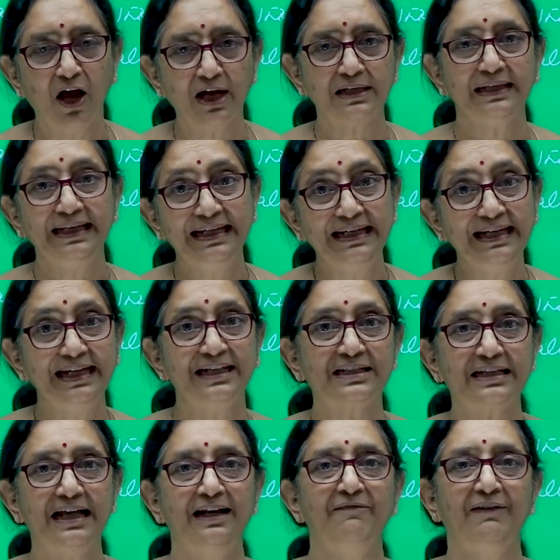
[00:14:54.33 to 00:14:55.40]

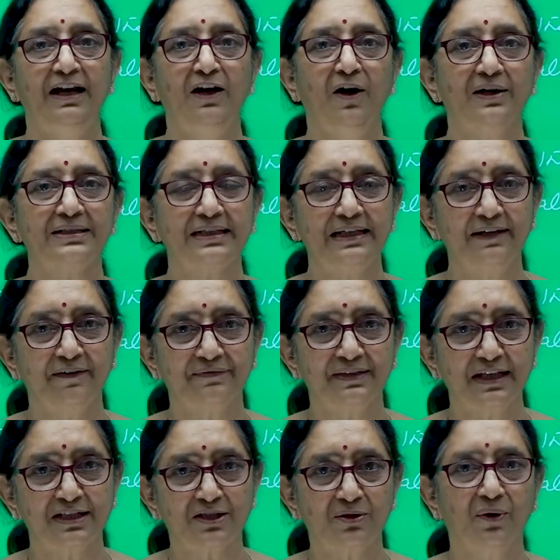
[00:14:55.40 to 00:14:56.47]
initial velocity of the
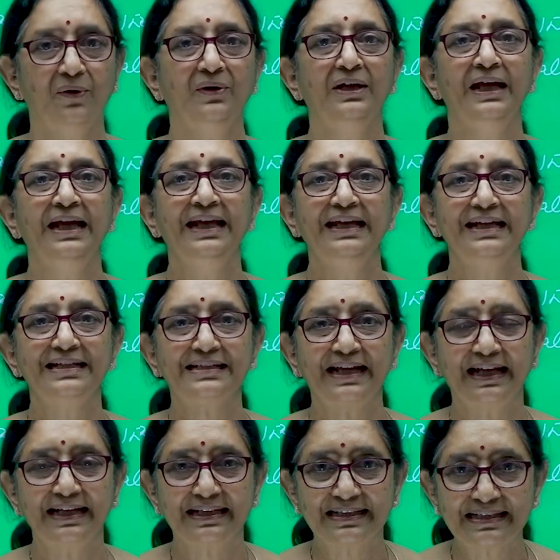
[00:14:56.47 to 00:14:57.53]
stone is
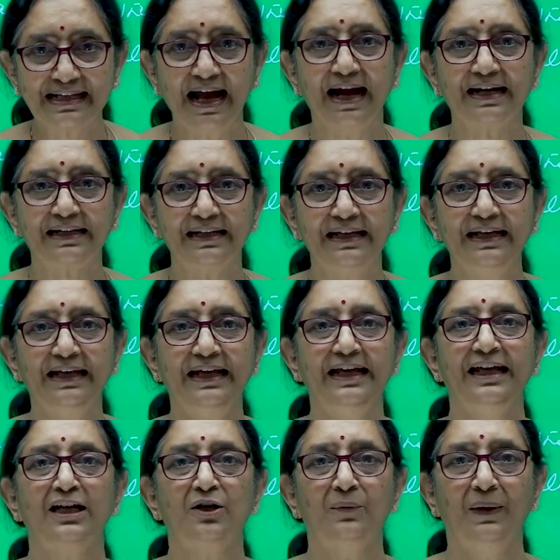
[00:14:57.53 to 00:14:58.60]
exactly
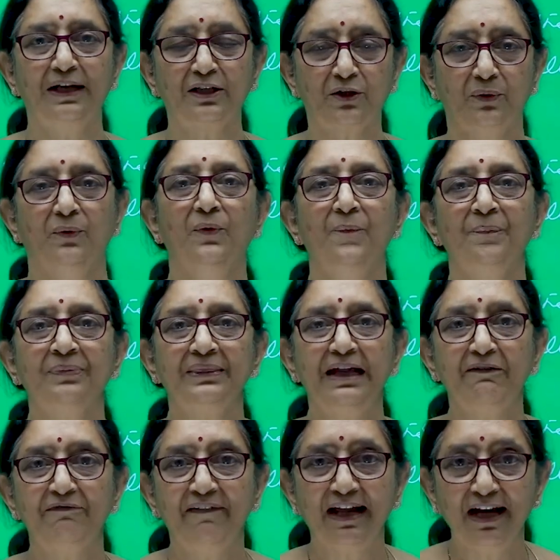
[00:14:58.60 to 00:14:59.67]
equal to the
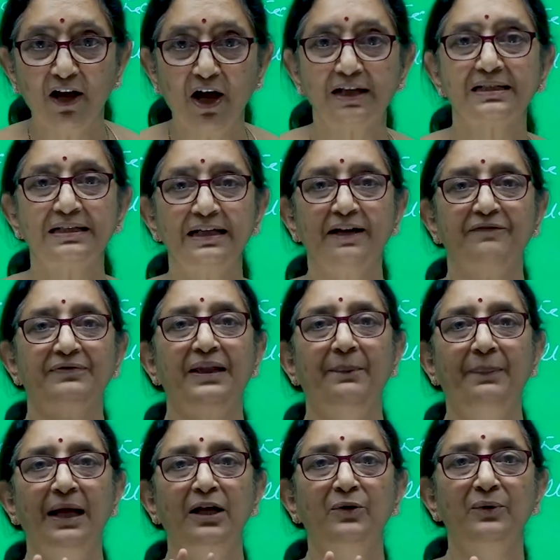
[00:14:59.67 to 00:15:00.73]
velocity of the
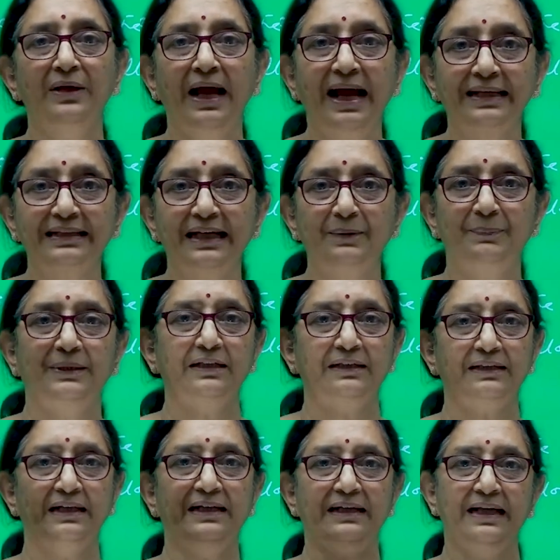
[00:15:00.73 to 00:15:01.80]
balloon at that
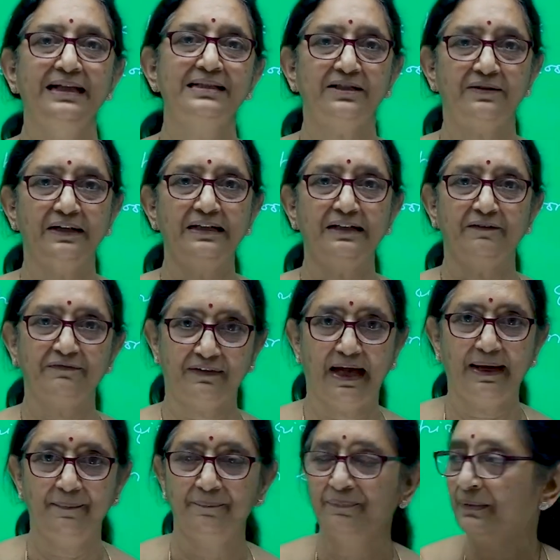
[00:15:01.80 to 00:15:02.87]
particular instant of
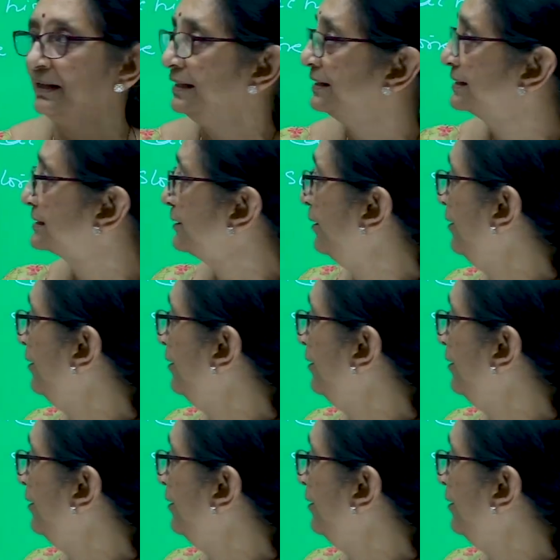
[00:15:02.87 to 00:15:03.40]
time. So,